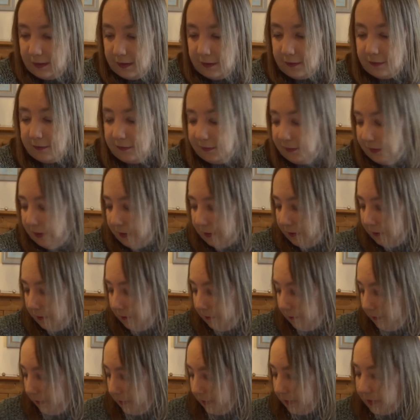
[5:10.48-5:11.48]

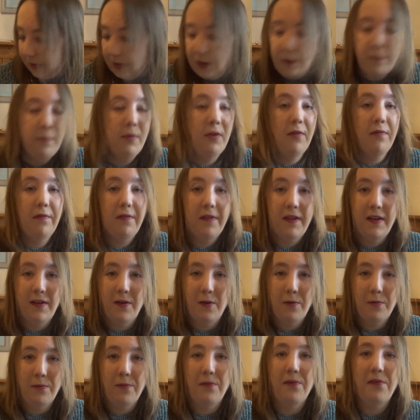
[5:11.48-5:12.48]
So now moving
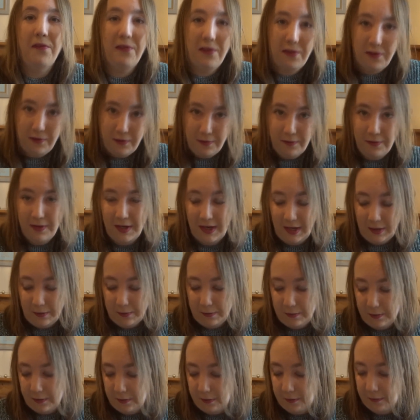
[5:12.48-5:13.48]
on to the
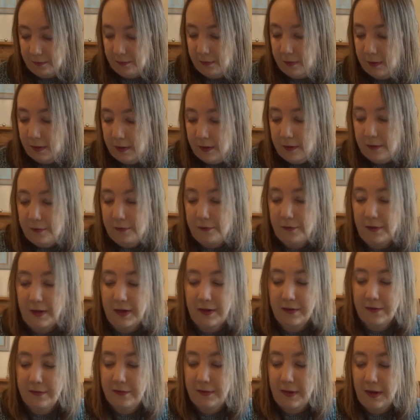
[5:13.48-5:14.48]
alcohol
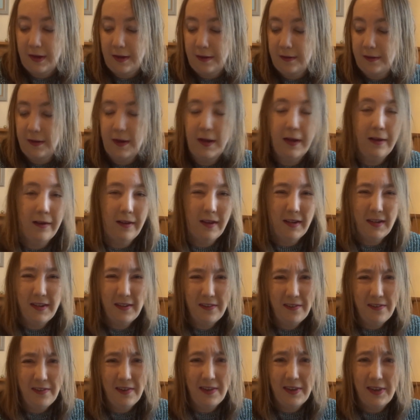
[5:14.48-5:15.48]
drinks, and I
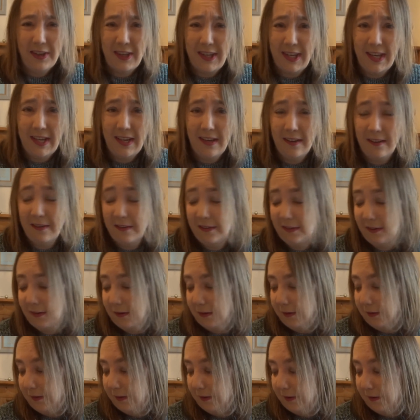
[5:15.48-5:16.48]
like to think
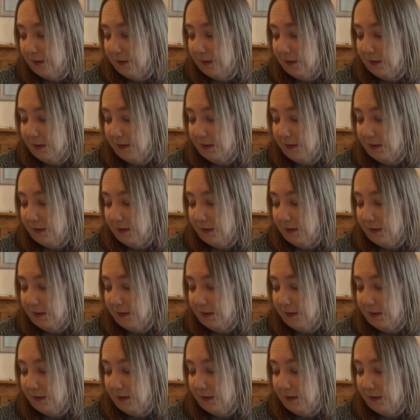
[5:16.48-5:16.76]
that